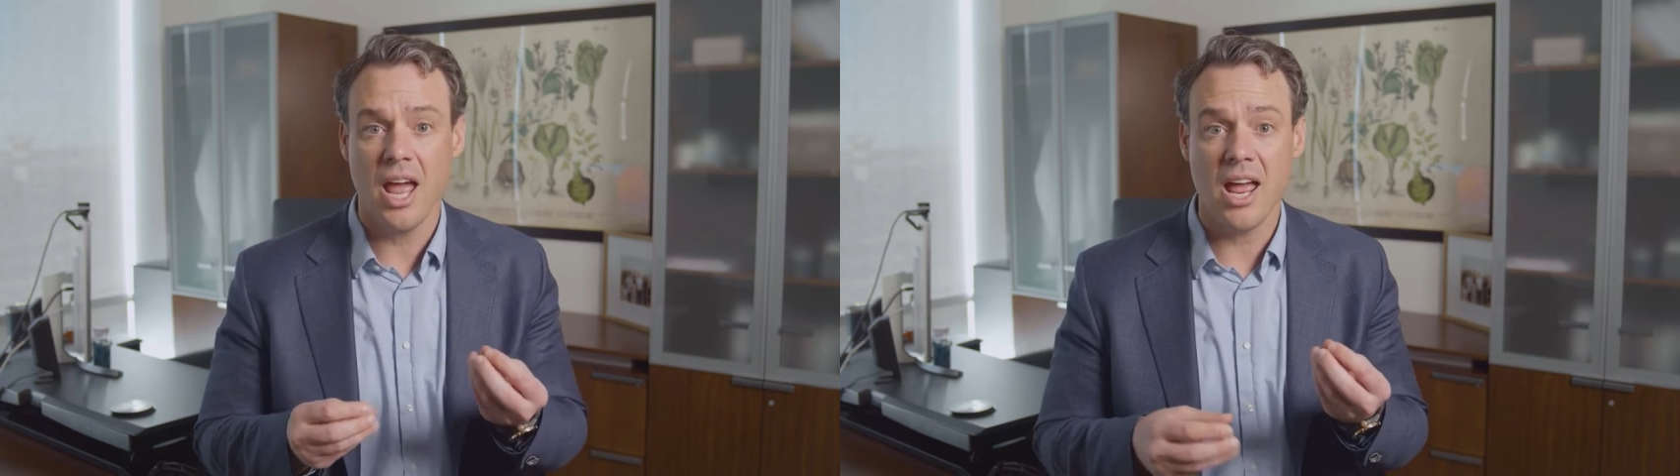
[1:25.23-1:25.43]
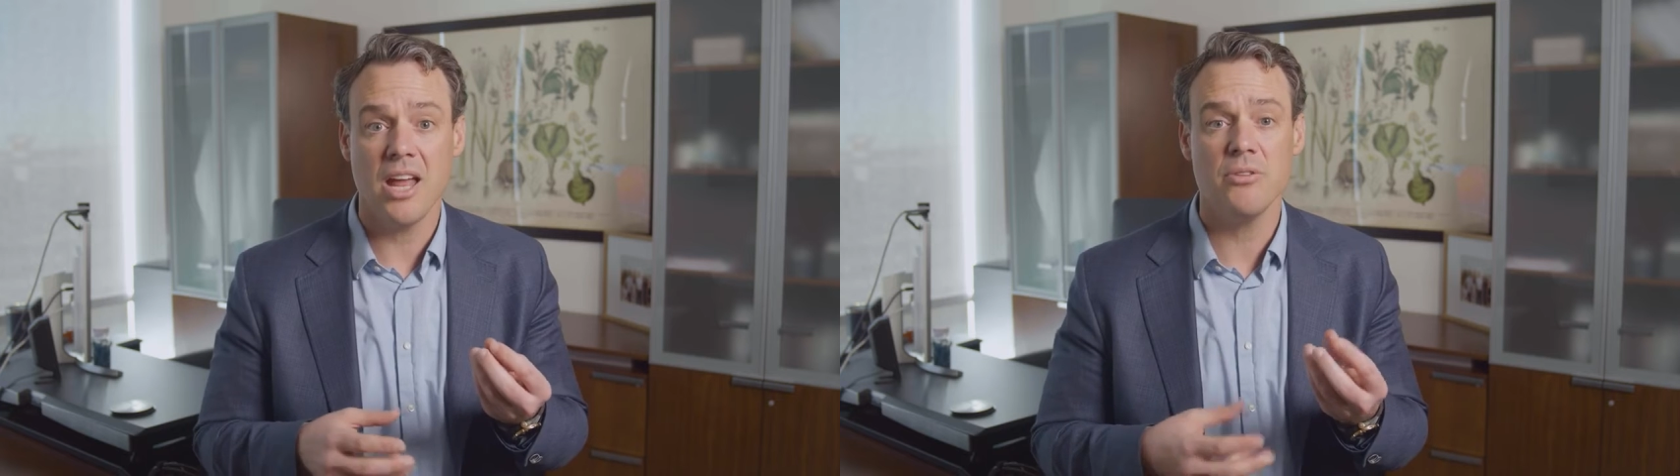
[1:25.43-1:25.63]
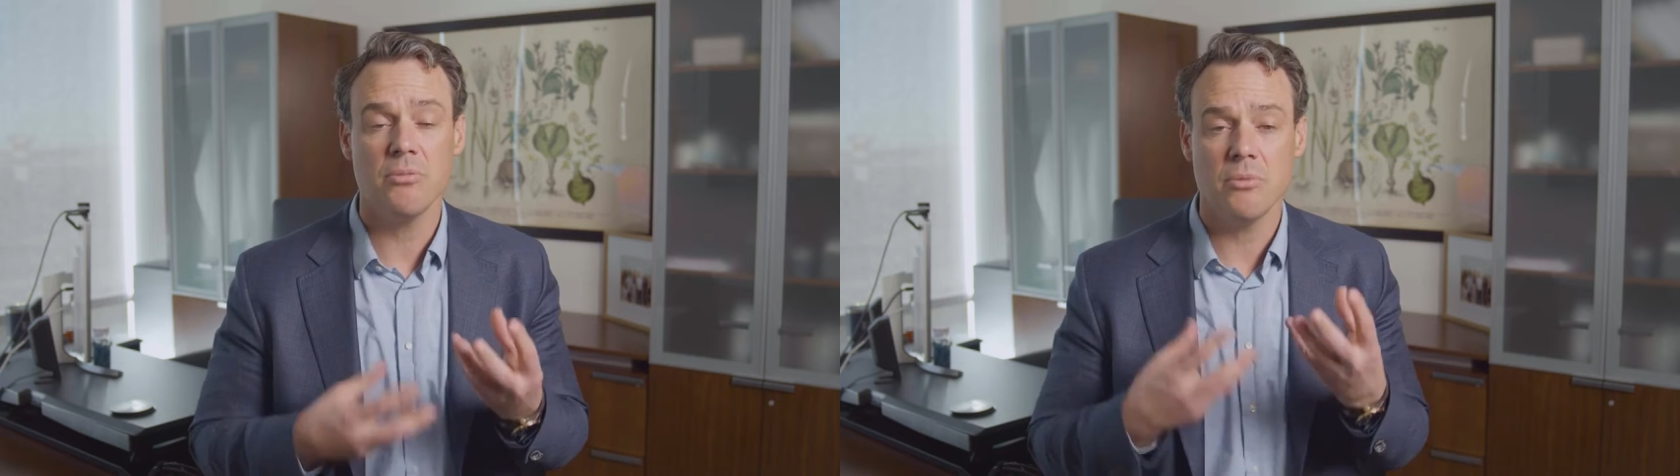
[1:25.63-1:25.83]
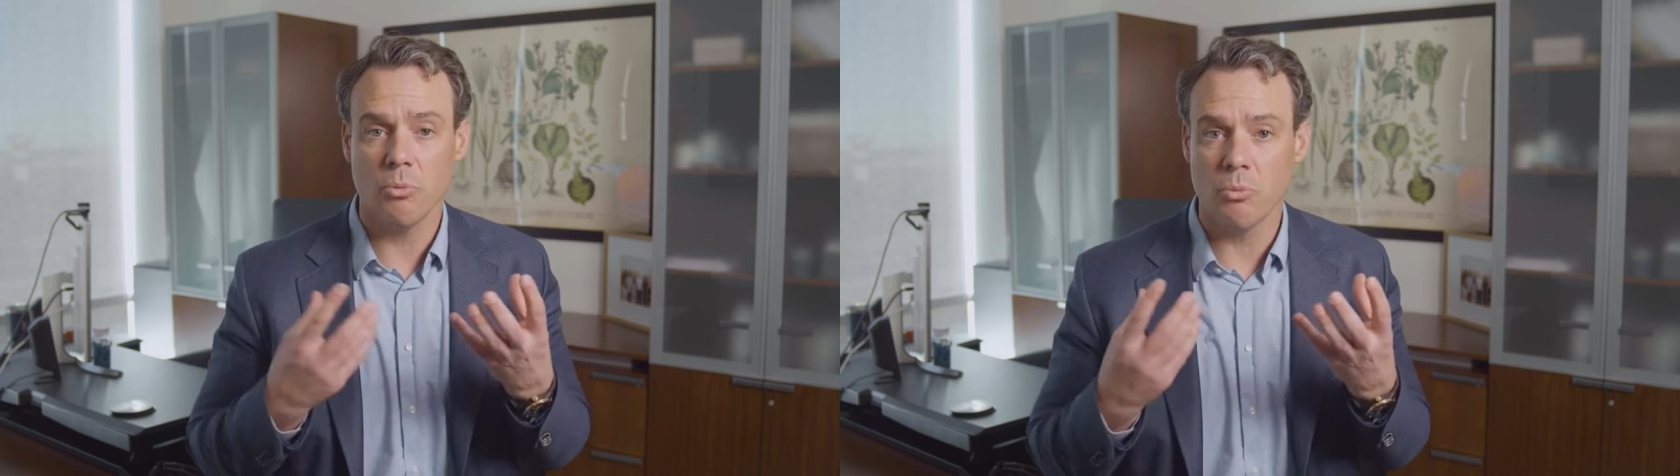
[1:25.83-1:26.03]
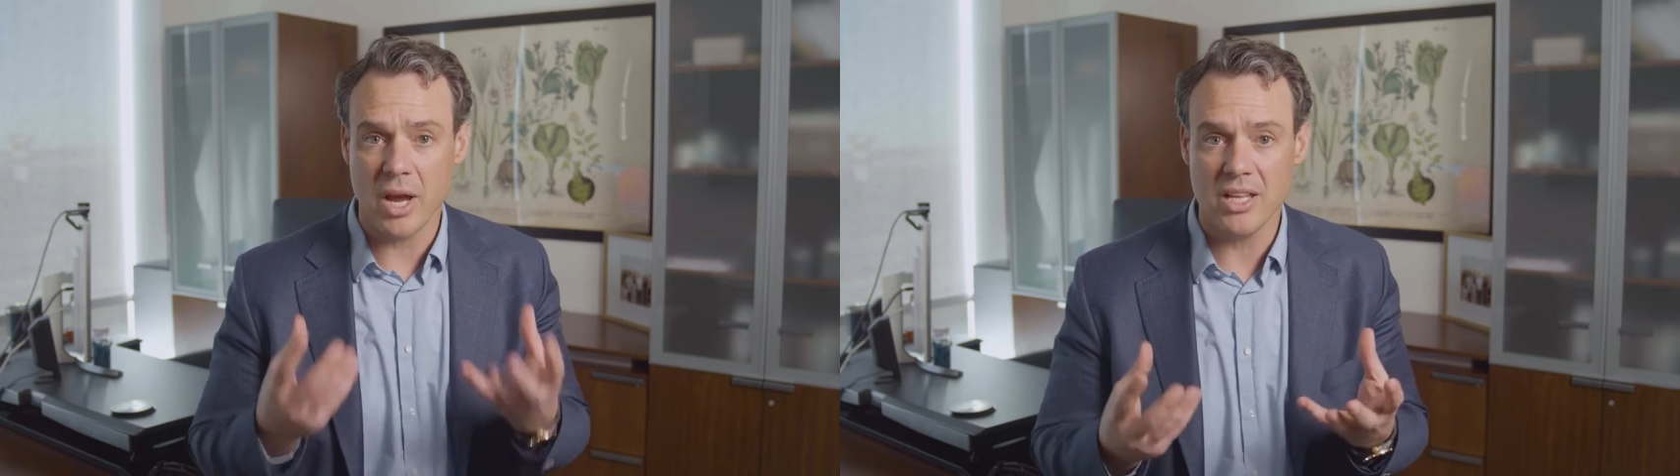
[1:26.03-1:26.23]
and
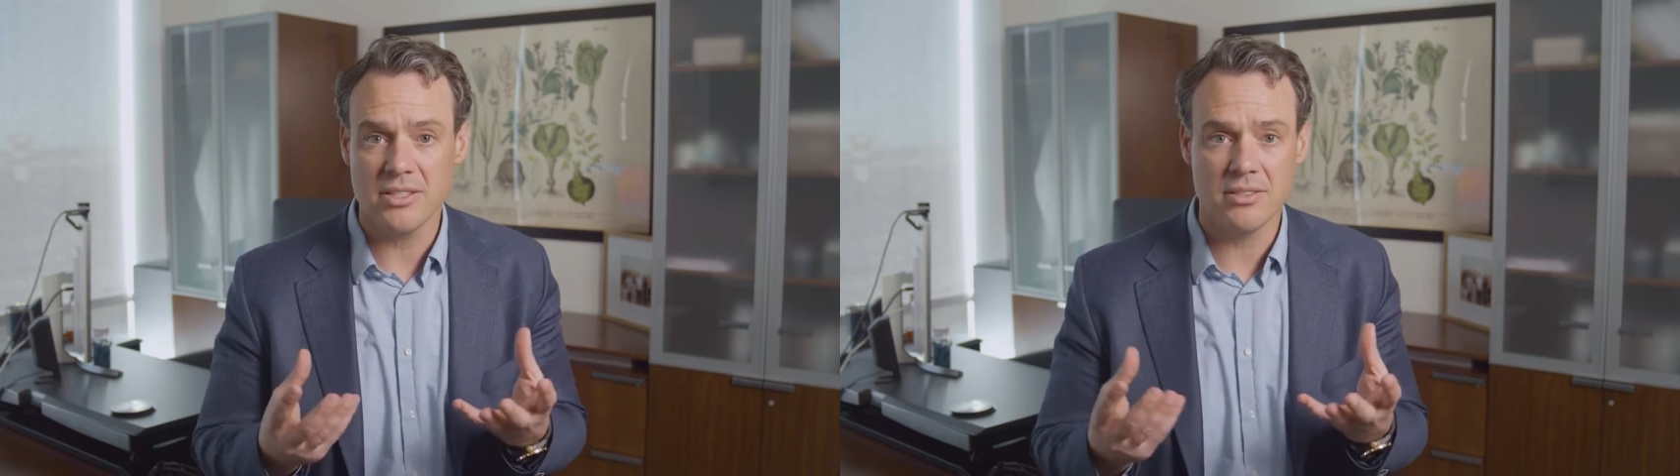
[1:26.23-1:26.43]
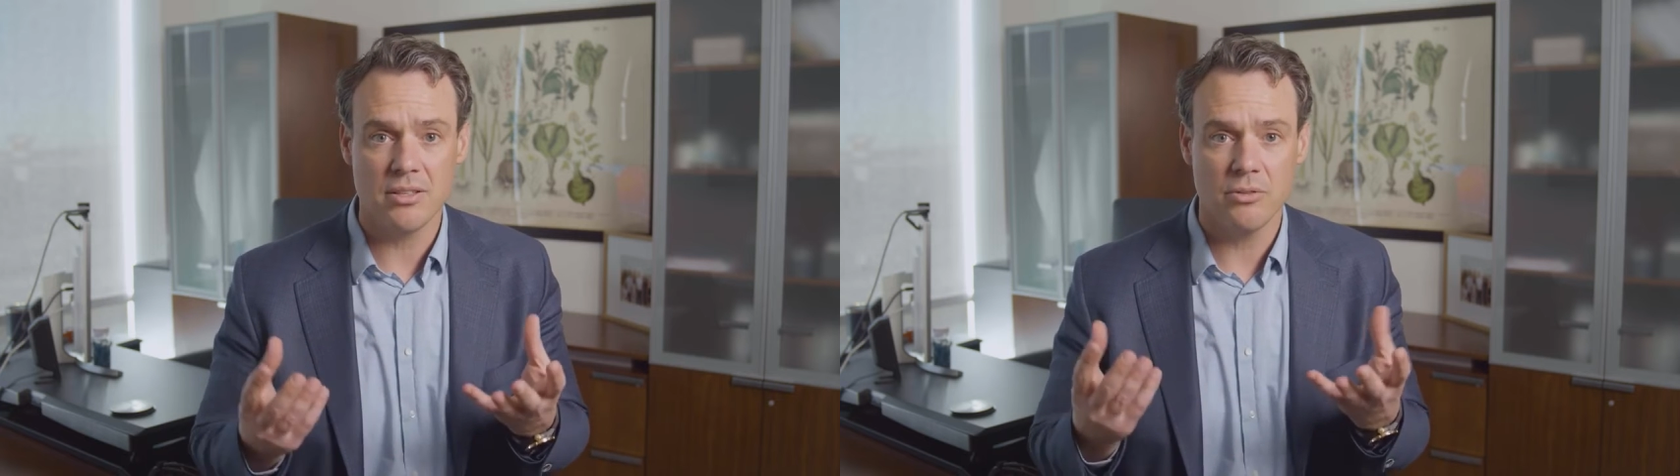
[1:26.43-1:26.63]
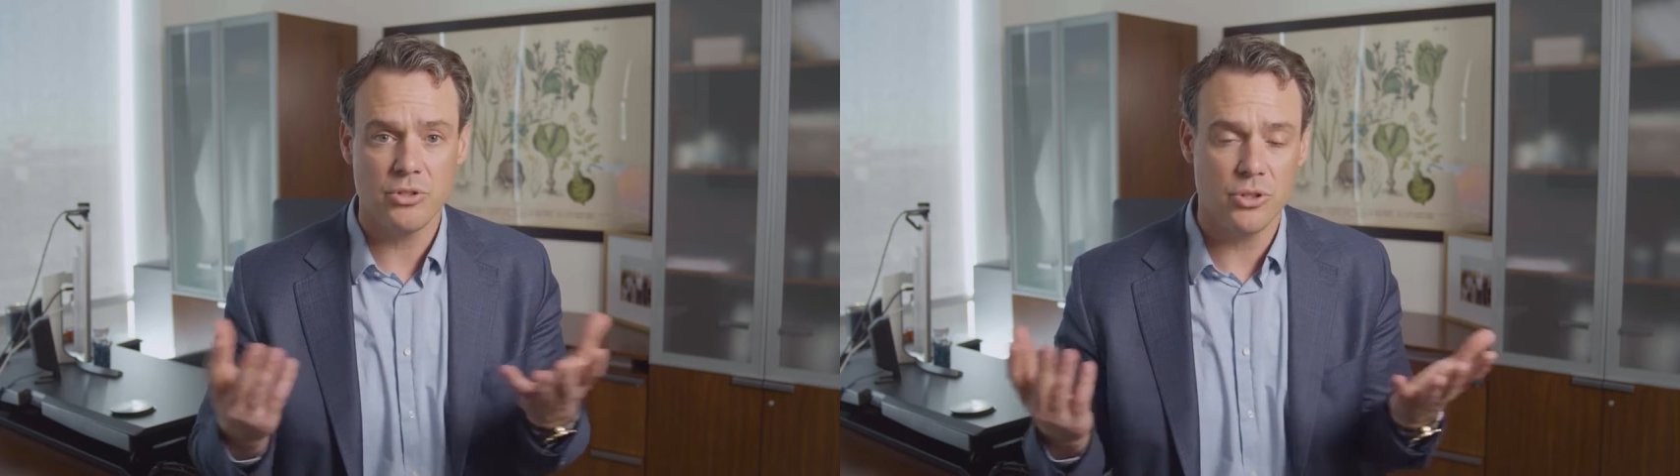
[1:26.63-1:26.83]
waits